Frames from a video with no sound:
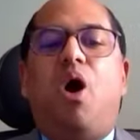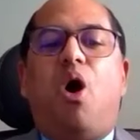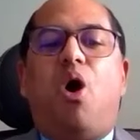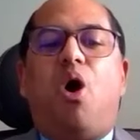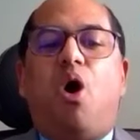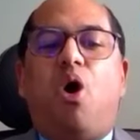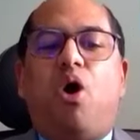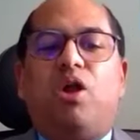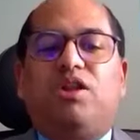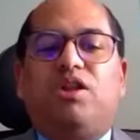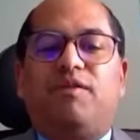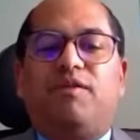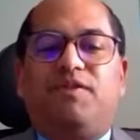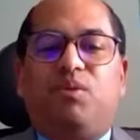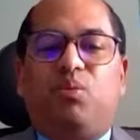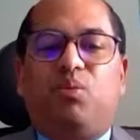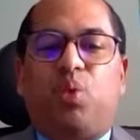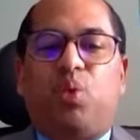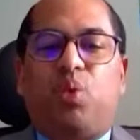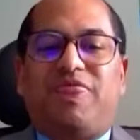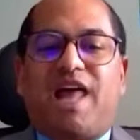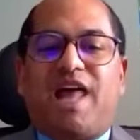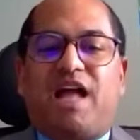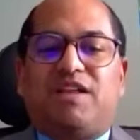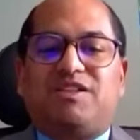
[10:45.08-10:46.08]
All of
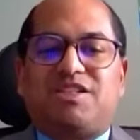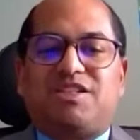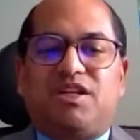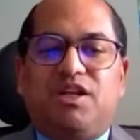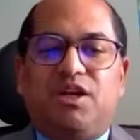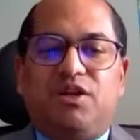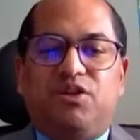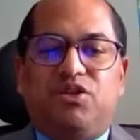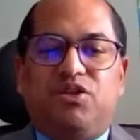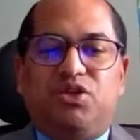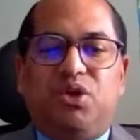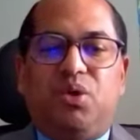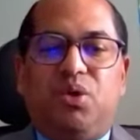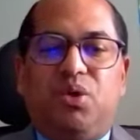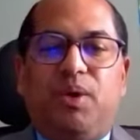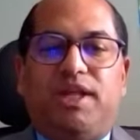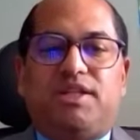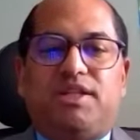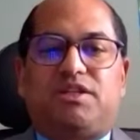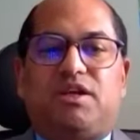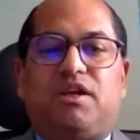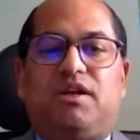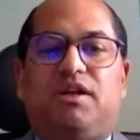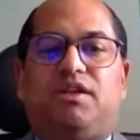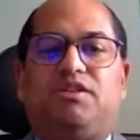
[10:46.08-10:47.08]
what that's going to do, it's
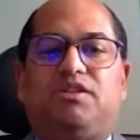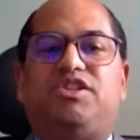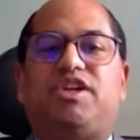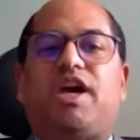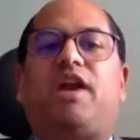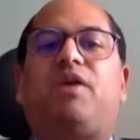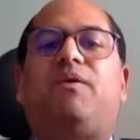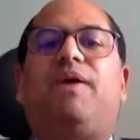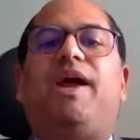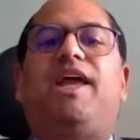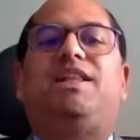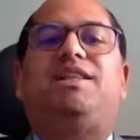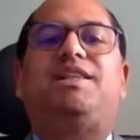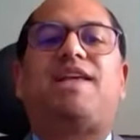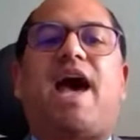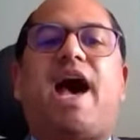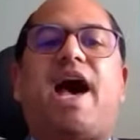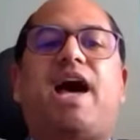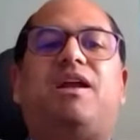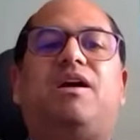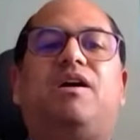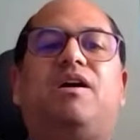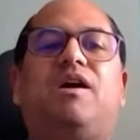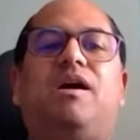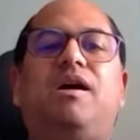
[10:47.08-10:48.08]
going to generate
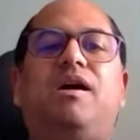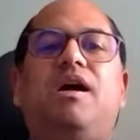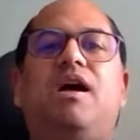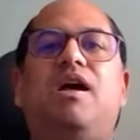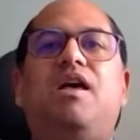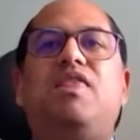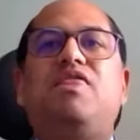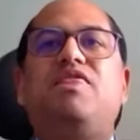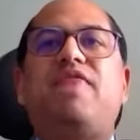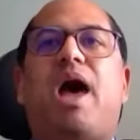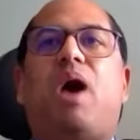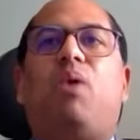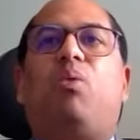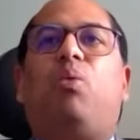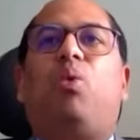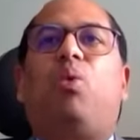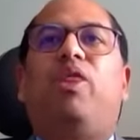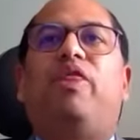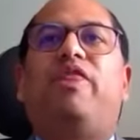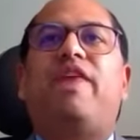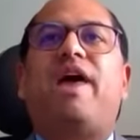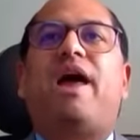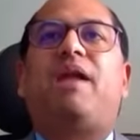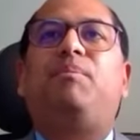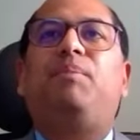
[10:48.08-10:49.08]
data that will
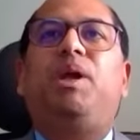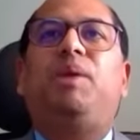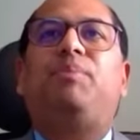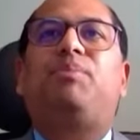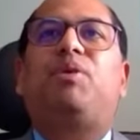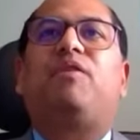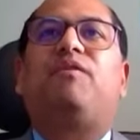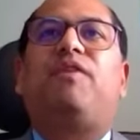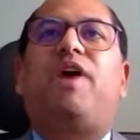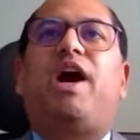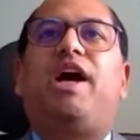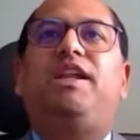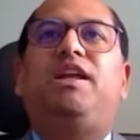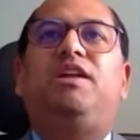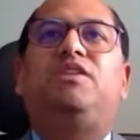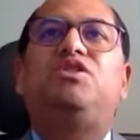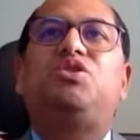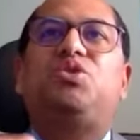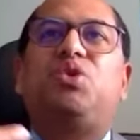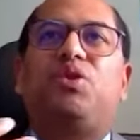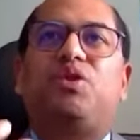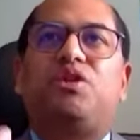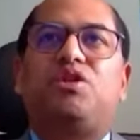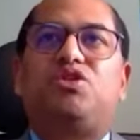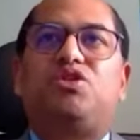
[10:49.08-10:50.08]
then be provided
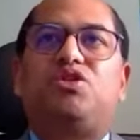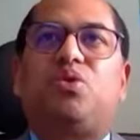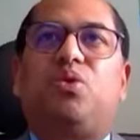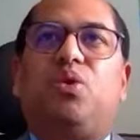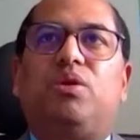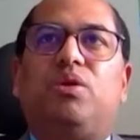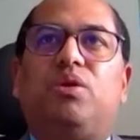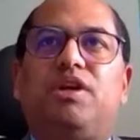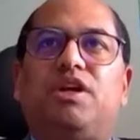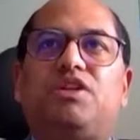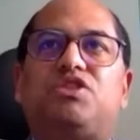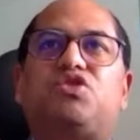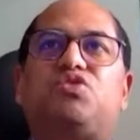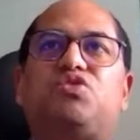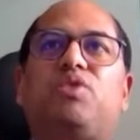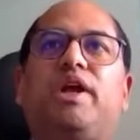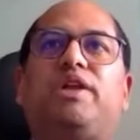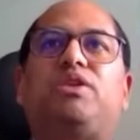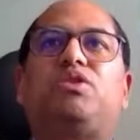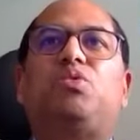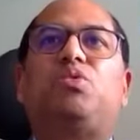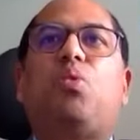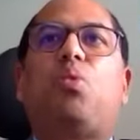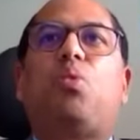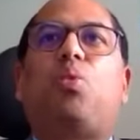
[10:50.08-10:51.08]
to the school
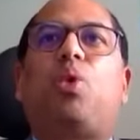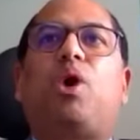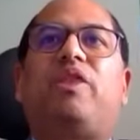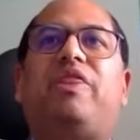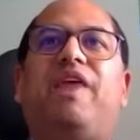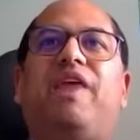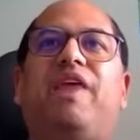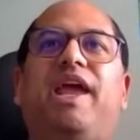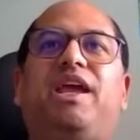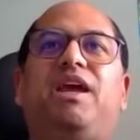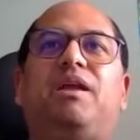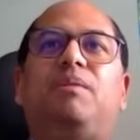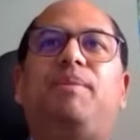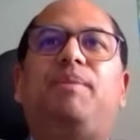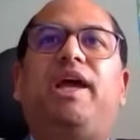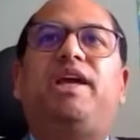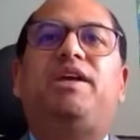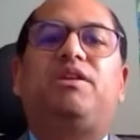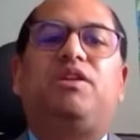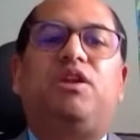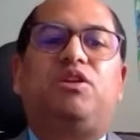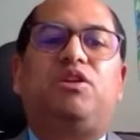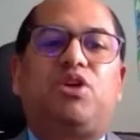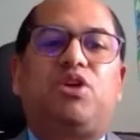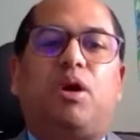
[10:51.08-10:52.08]
district where they can make a
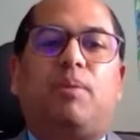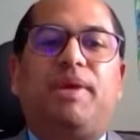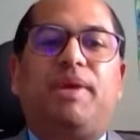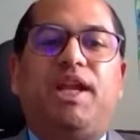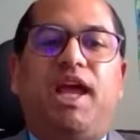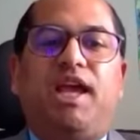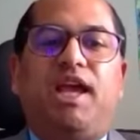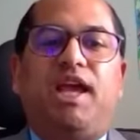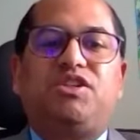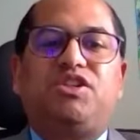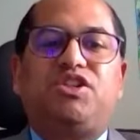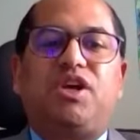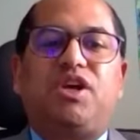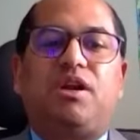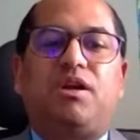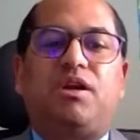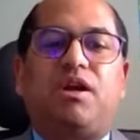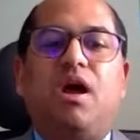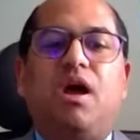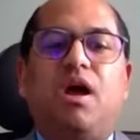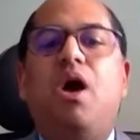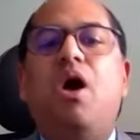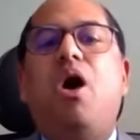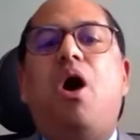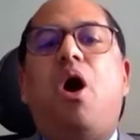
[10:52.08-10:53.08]
determination
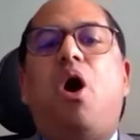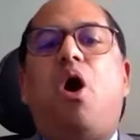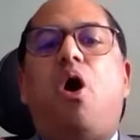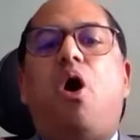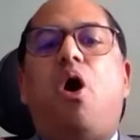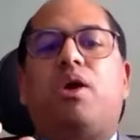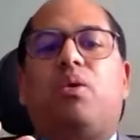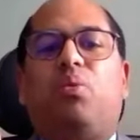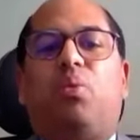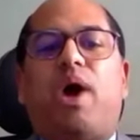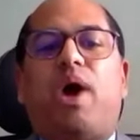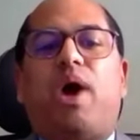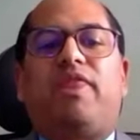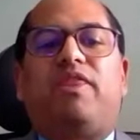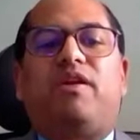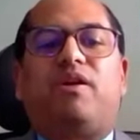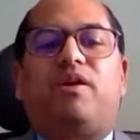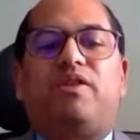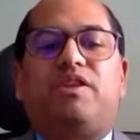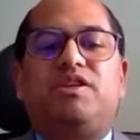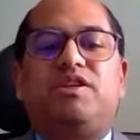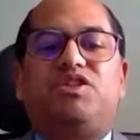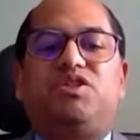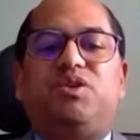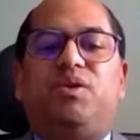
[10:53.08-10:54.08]
on whether
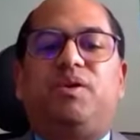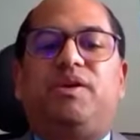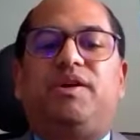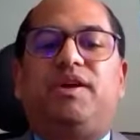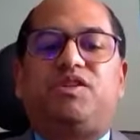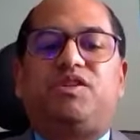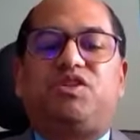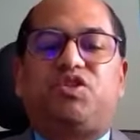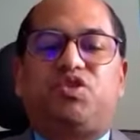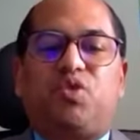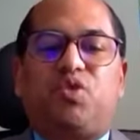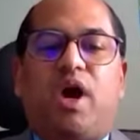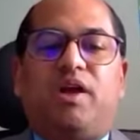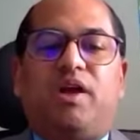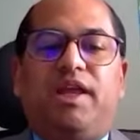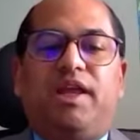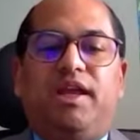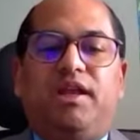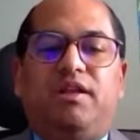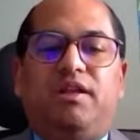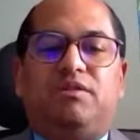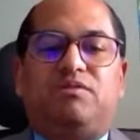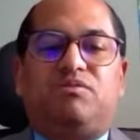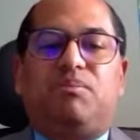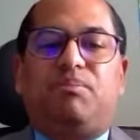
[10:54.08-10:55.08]
the student is
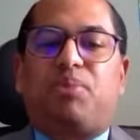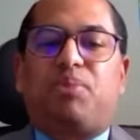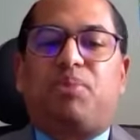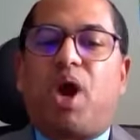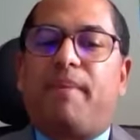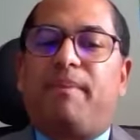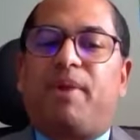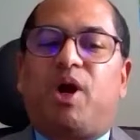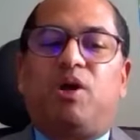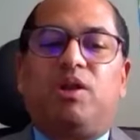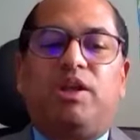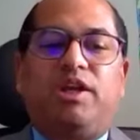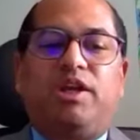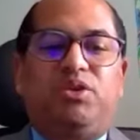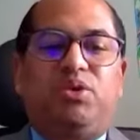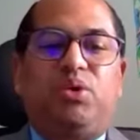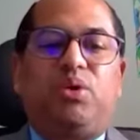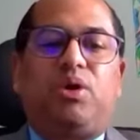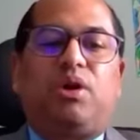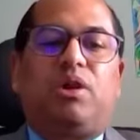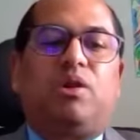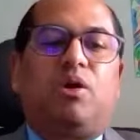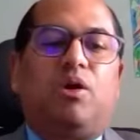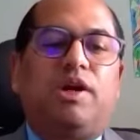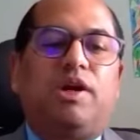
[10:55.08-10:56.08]
struggling primarily due to
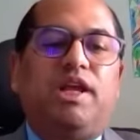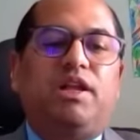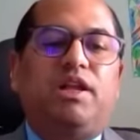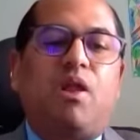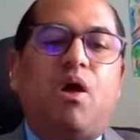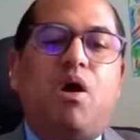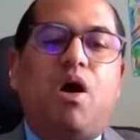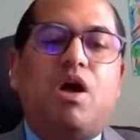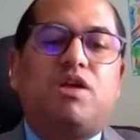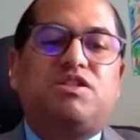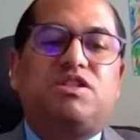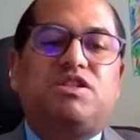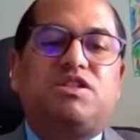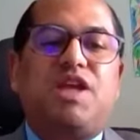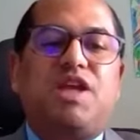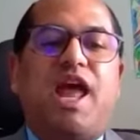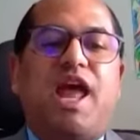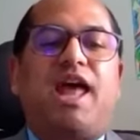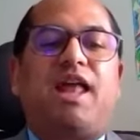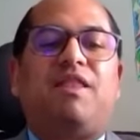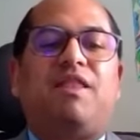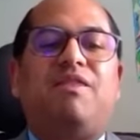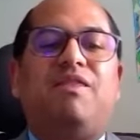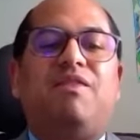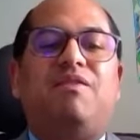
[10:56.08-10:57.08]
learning loss
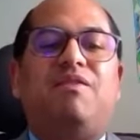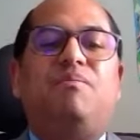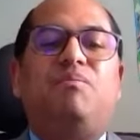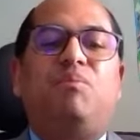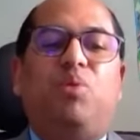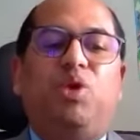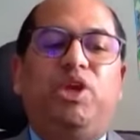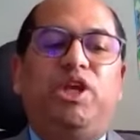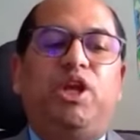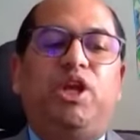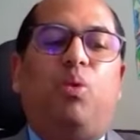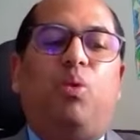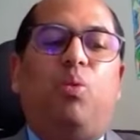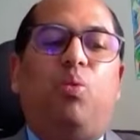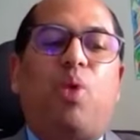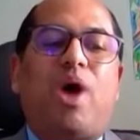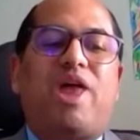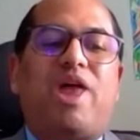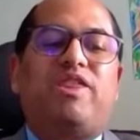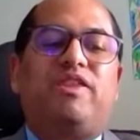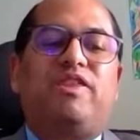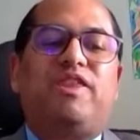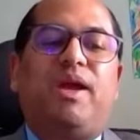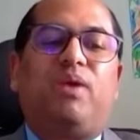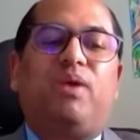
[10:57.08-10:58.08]
and
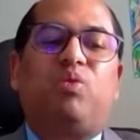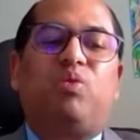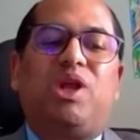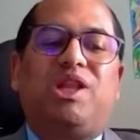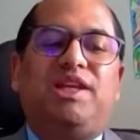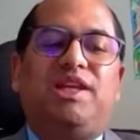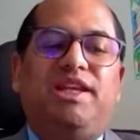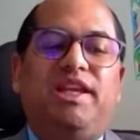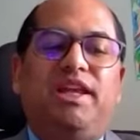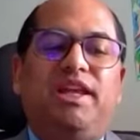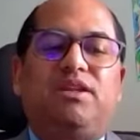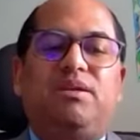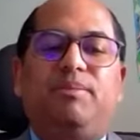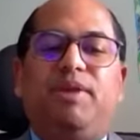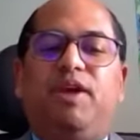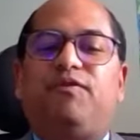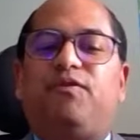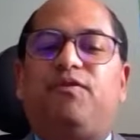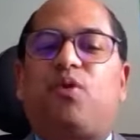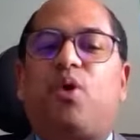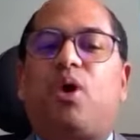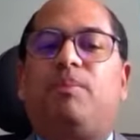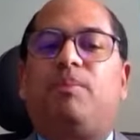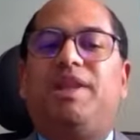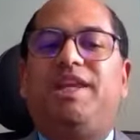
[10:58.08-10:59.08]
whether they really need to be
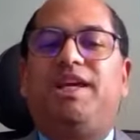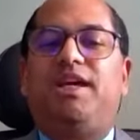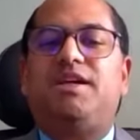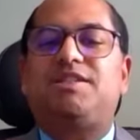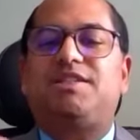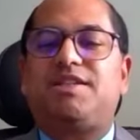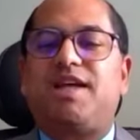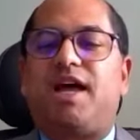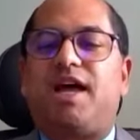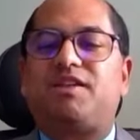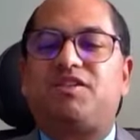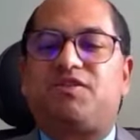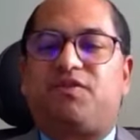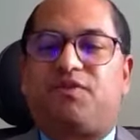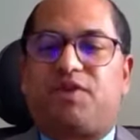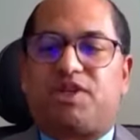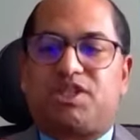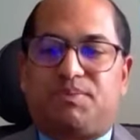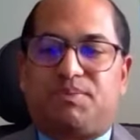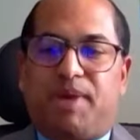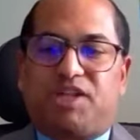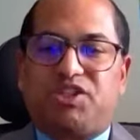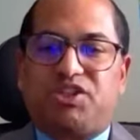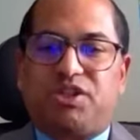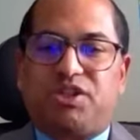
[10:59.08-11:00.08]
formally assessed for
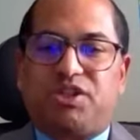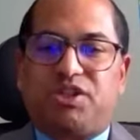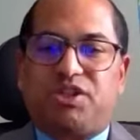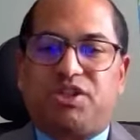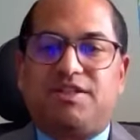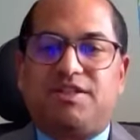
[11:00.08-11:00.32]
special ed